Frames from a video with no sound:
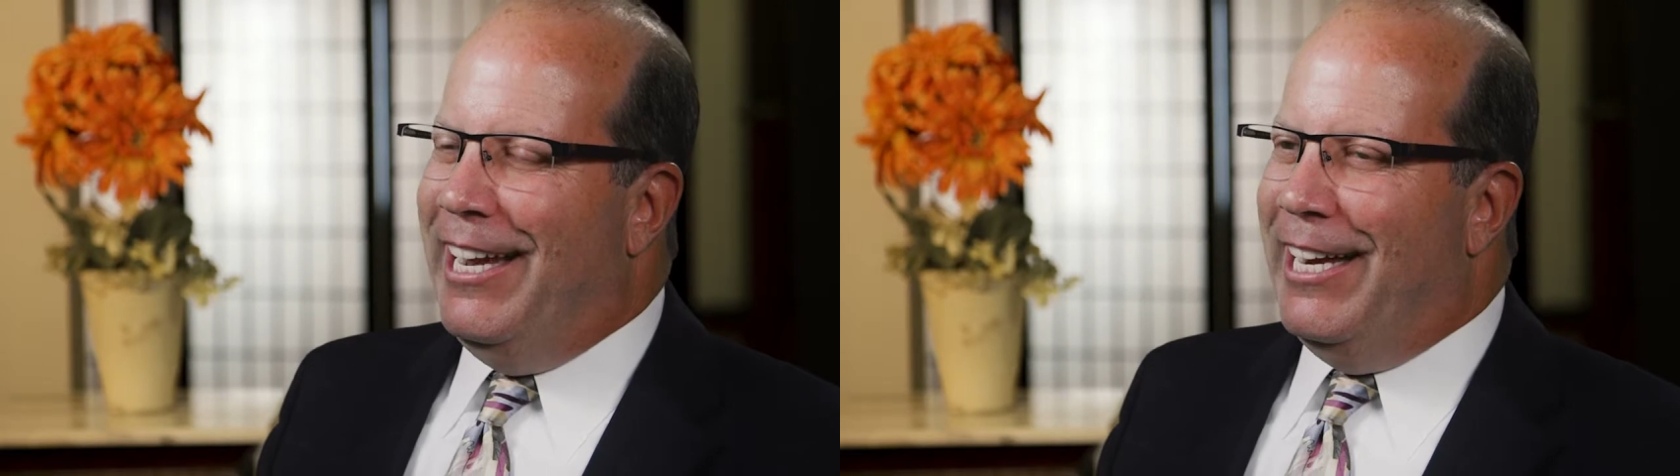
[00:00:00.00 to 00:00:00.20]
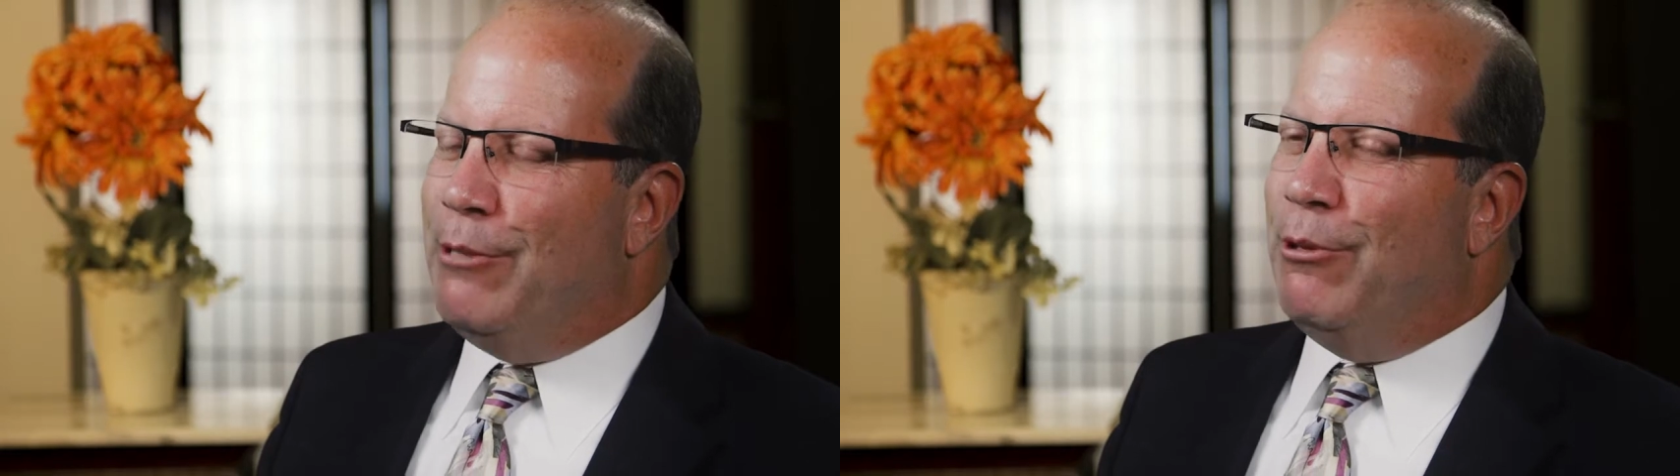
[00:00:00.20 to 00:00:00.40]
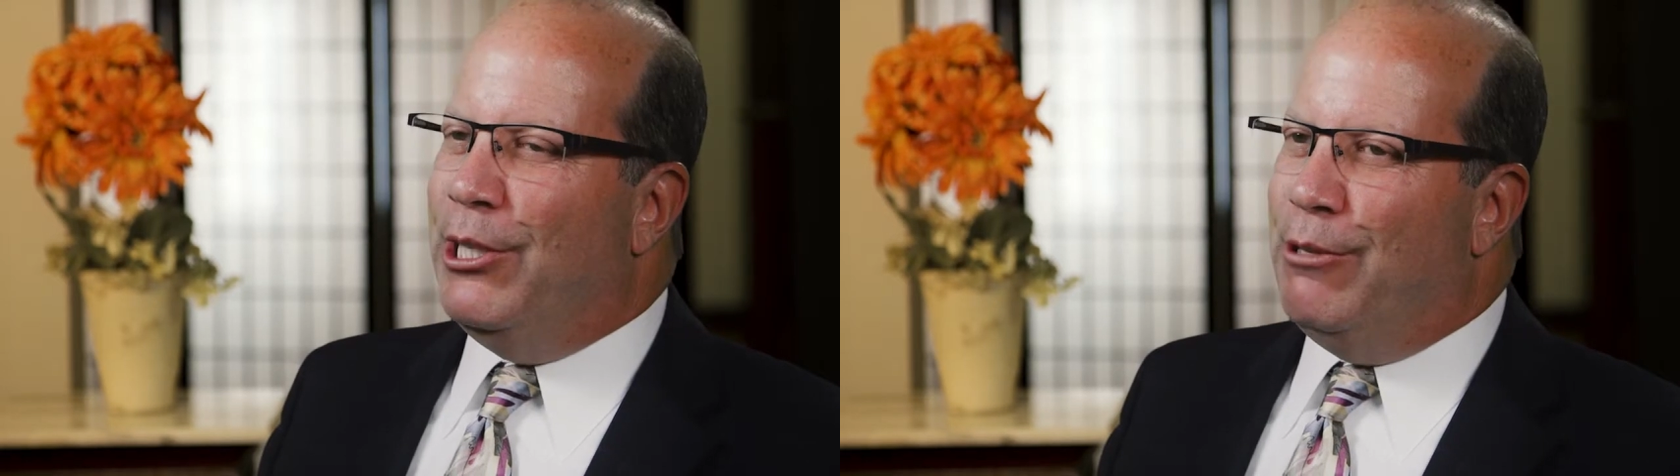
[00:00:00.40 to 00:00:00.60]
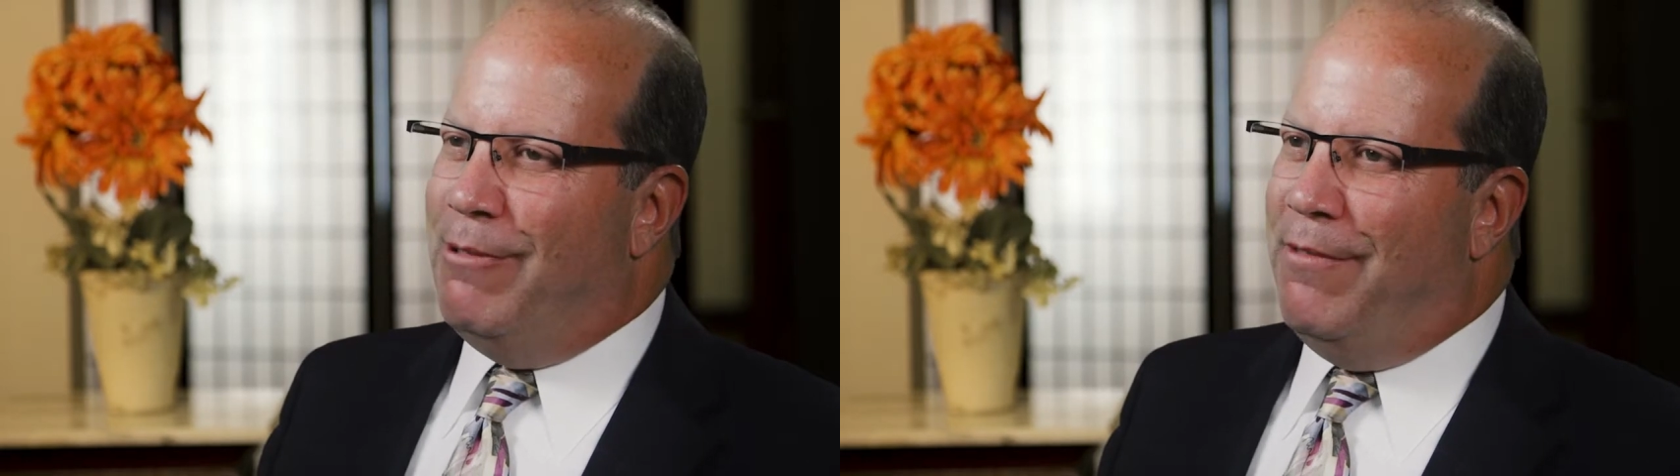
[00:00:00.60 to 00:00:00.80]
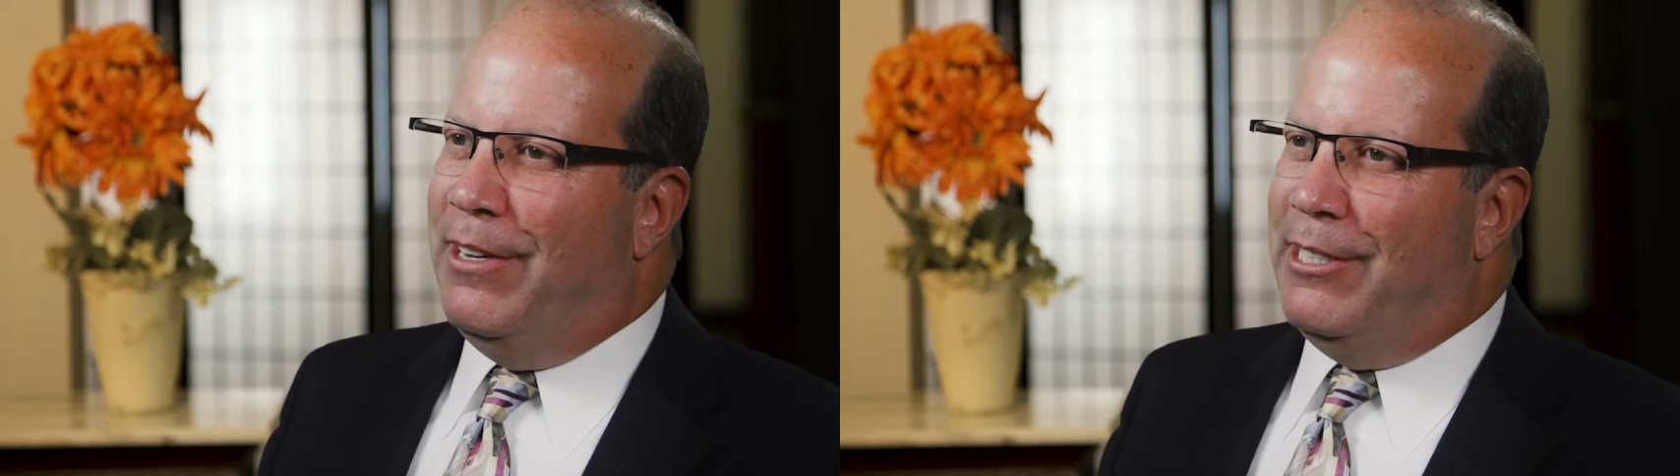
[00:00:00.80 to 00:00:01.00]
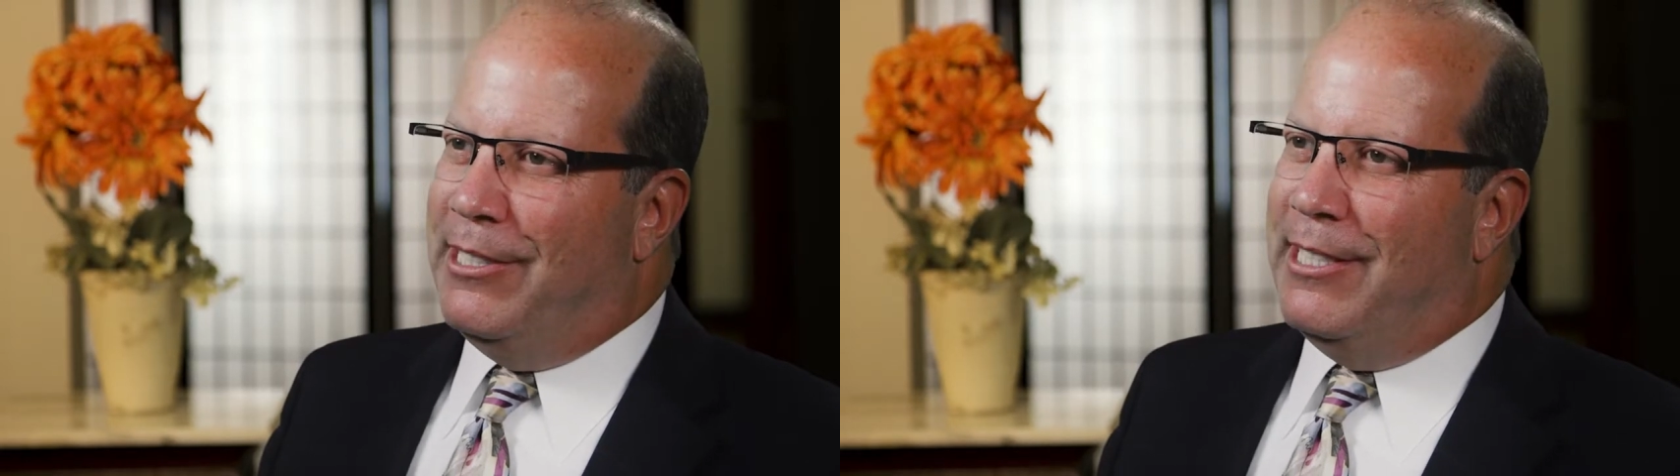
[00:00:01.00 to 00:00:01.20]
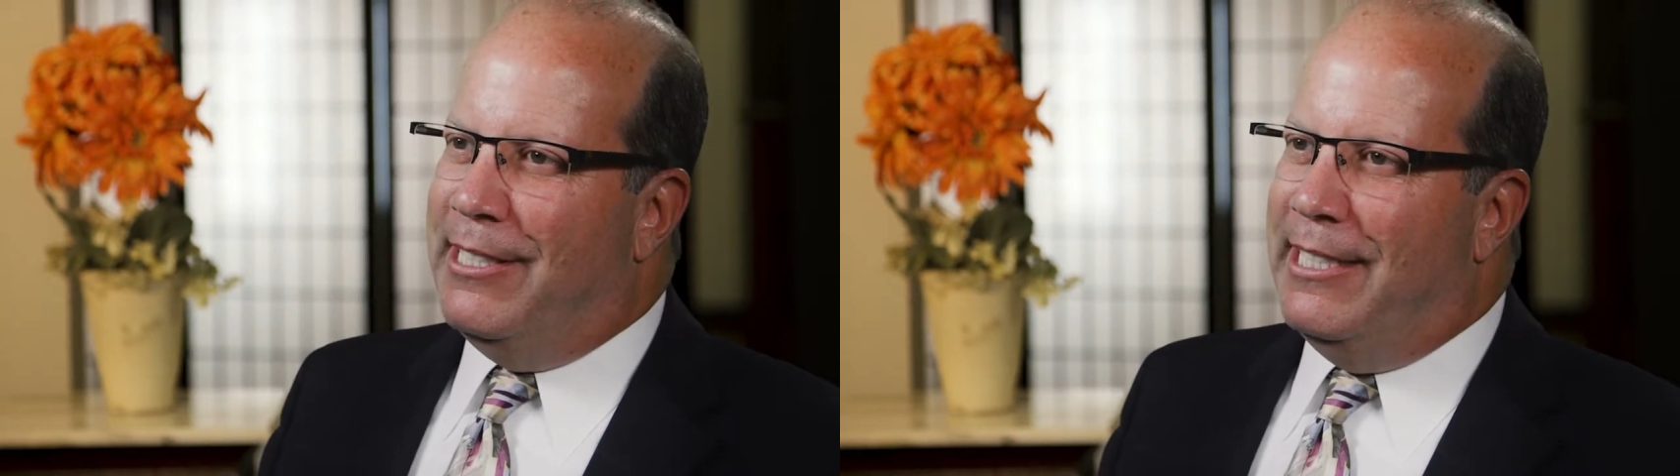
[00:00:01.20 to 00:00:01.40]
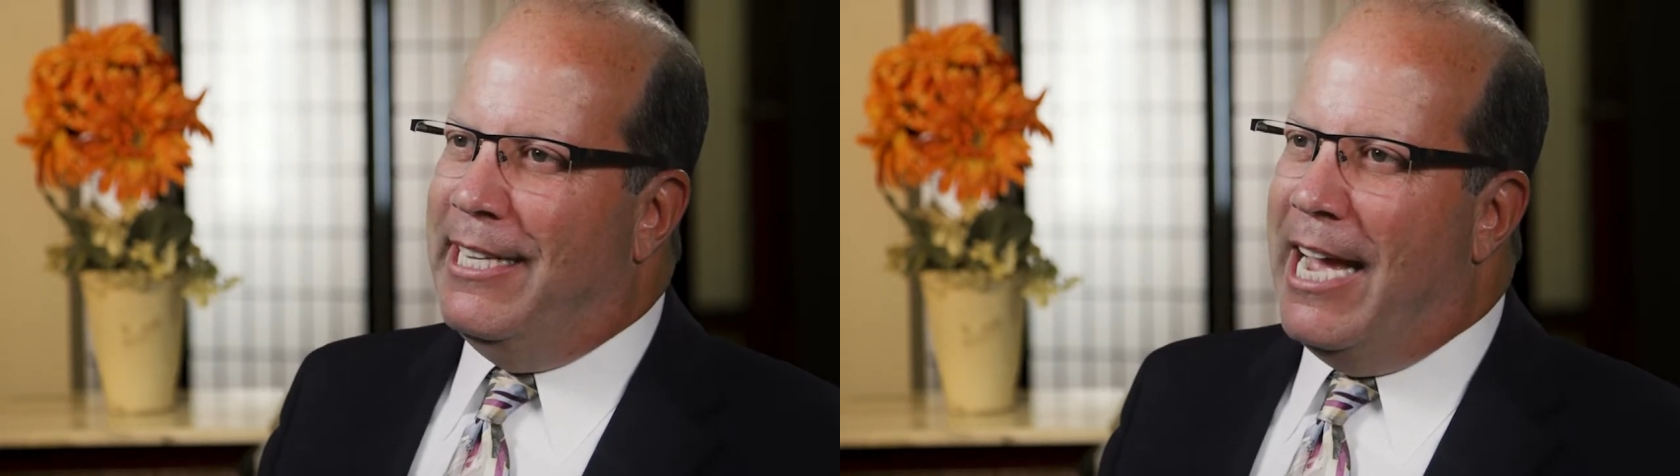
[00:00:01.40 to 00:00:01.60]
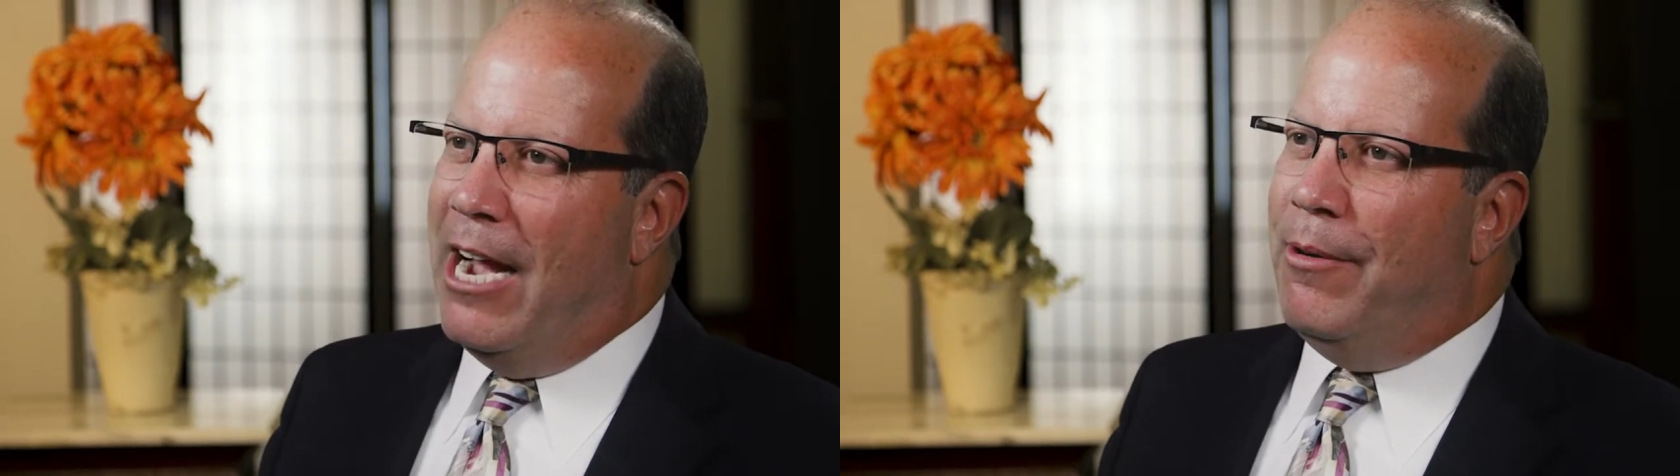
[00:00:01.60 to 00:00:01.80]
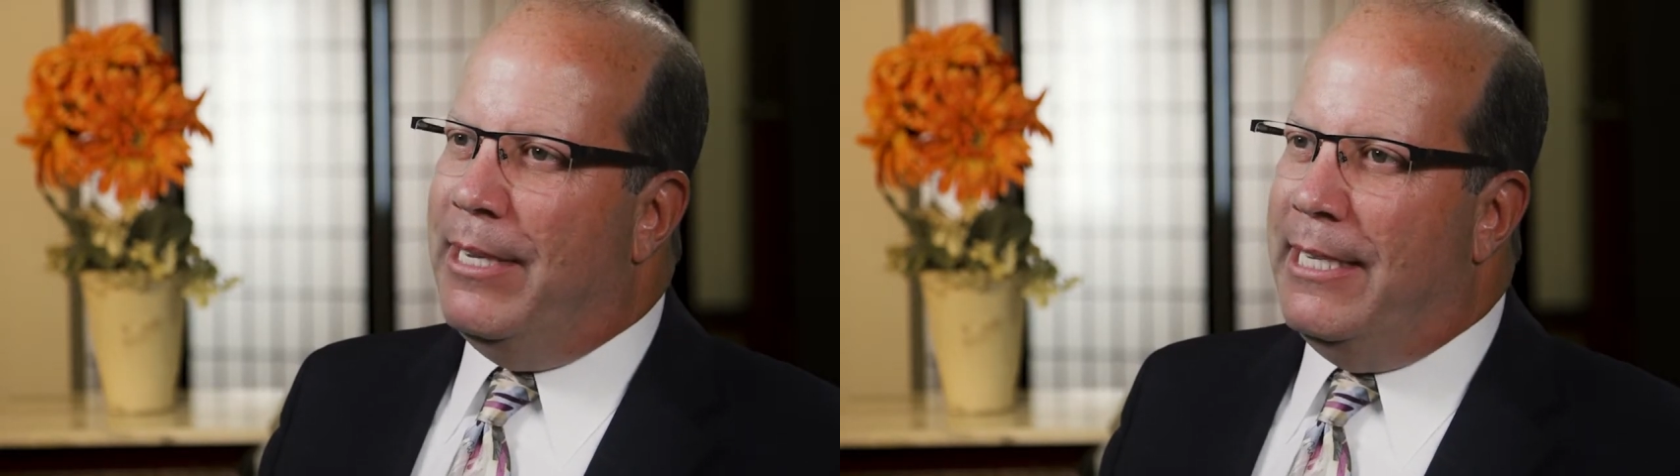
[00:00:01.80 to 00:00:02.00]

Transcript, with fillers: And it's really terrific just to see how